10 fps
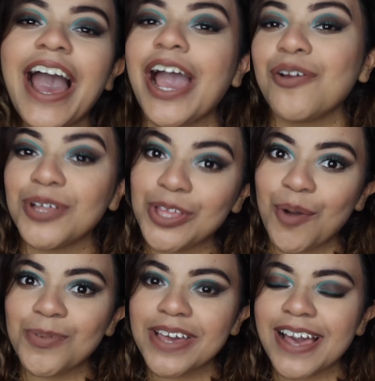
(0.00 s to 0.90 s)
I really
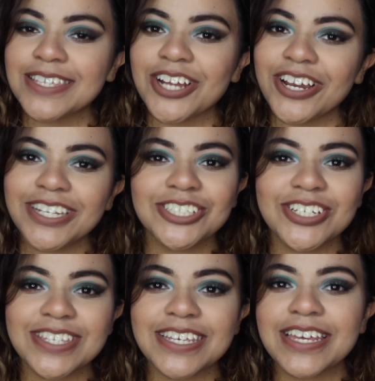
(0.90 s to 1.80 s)
hope you guys are
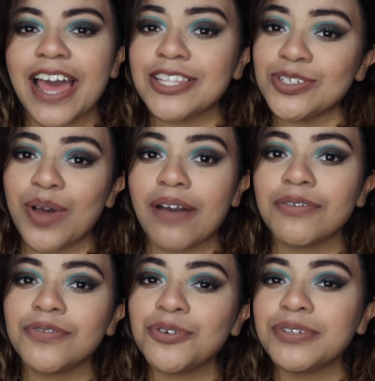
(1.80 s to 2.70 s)
interested. I do have
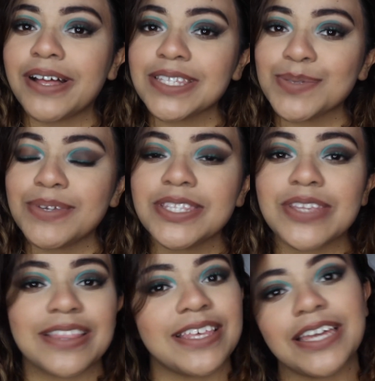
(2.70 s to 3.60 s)
a few announcements
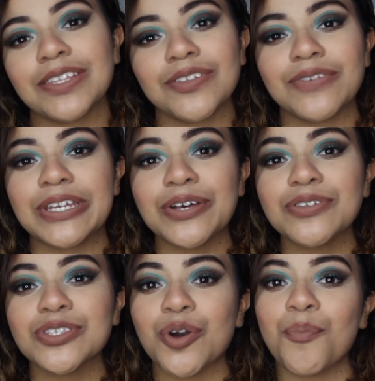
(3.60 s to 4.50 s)
at the end of the video,
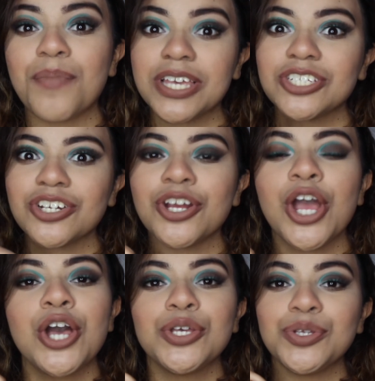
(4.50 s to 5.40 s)
so make sure
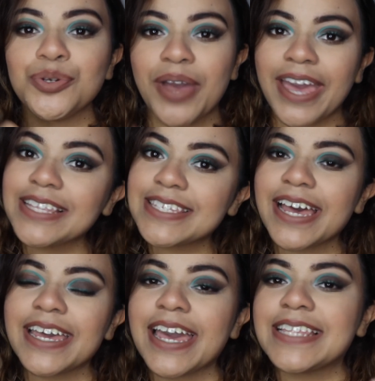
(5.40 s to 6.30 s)
you hang
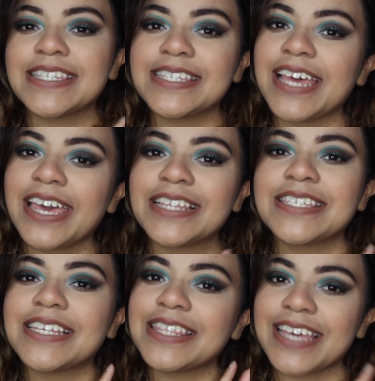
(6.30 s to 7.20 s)
tight and stay
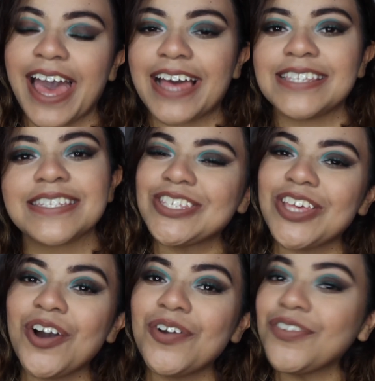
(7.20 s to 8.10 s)
till the end.
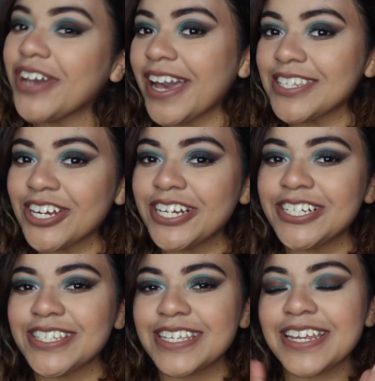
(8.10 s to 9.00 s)
So if you guys are
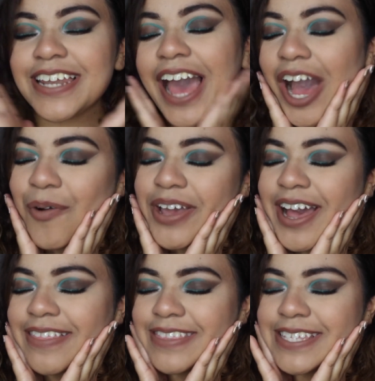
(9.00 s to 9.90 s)
interested in how I
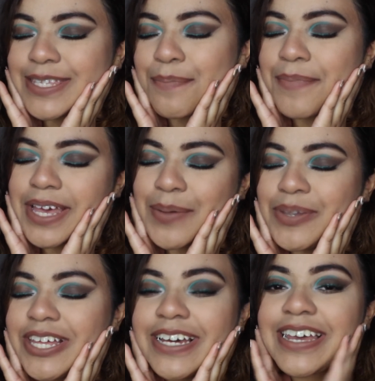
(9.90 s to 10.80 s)
got this makeup
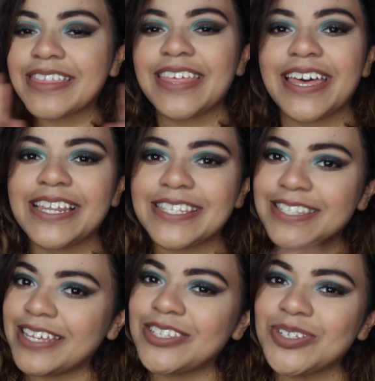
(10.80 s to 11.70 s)
look, then
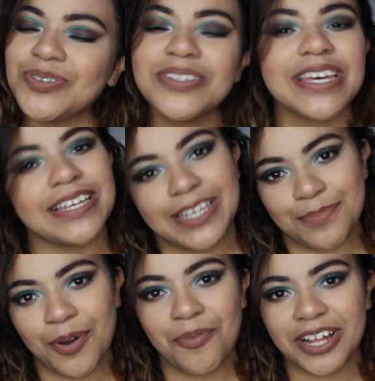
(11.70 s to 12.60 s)
stay tuned and
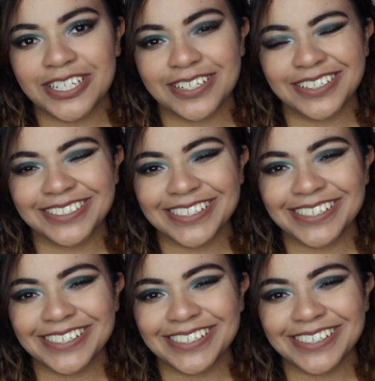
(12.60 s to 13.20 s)
keep on watching.